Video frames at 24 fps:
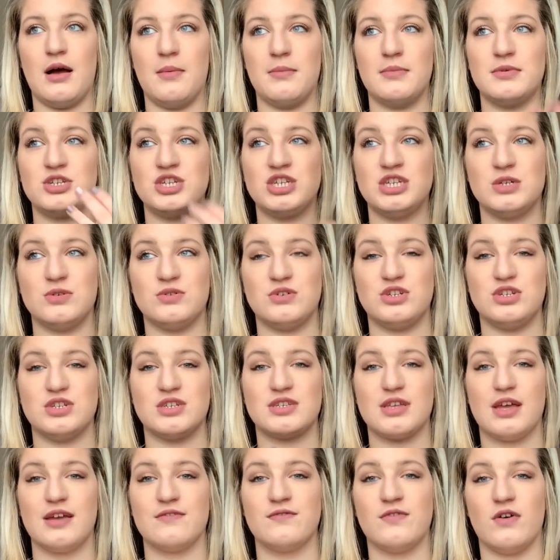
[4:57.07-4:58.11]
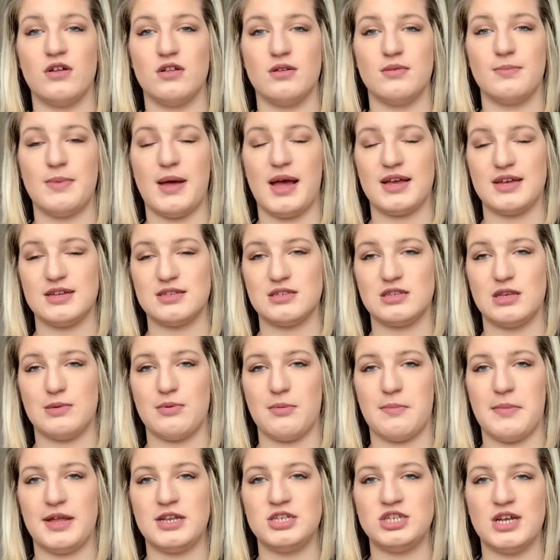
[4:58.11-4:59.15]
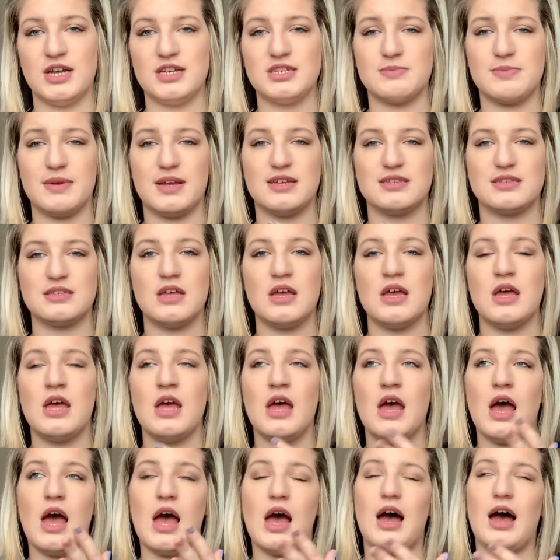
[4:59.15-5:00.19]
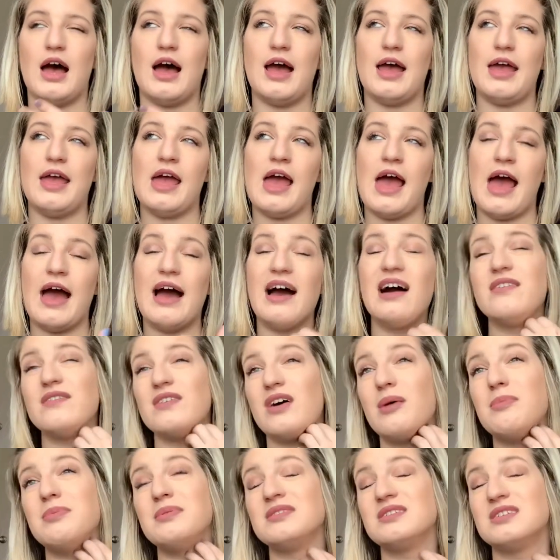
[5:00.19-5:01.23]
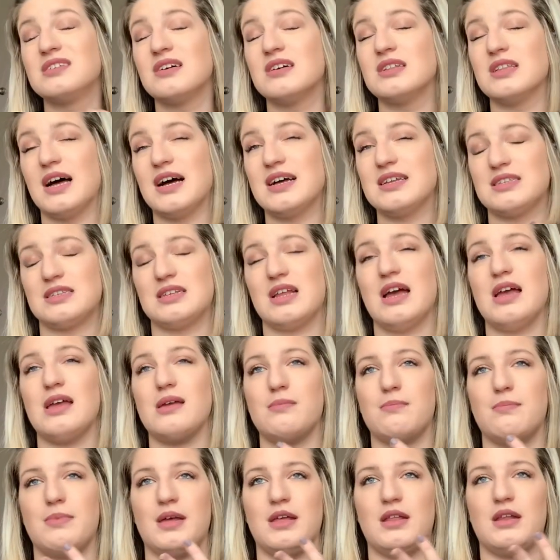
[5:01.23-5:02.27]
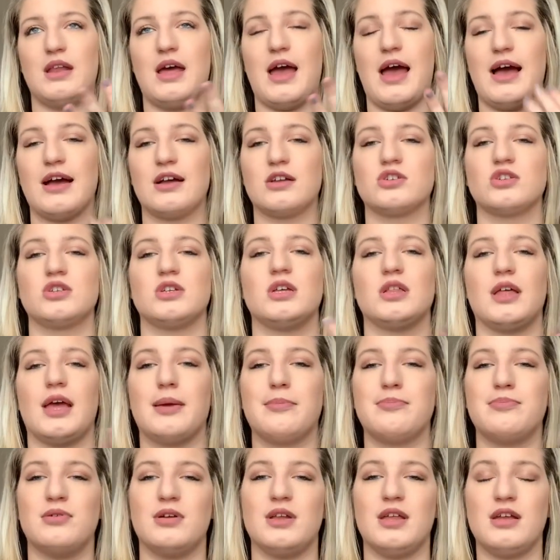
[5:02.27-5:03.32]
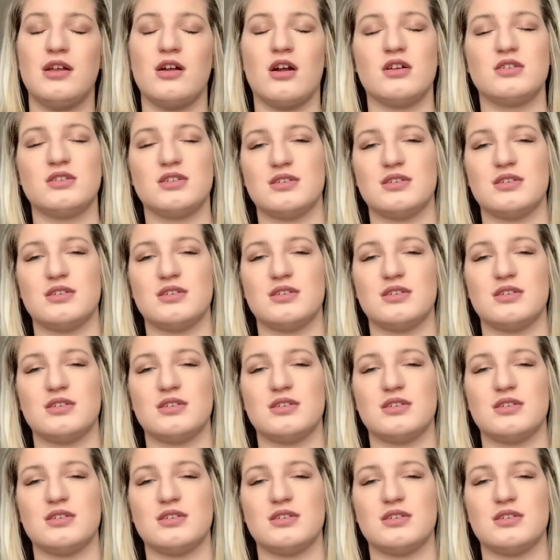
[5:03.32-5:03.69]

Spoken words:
she would just like fall back asleep on my chest, because I have up until last night been actually like putting her to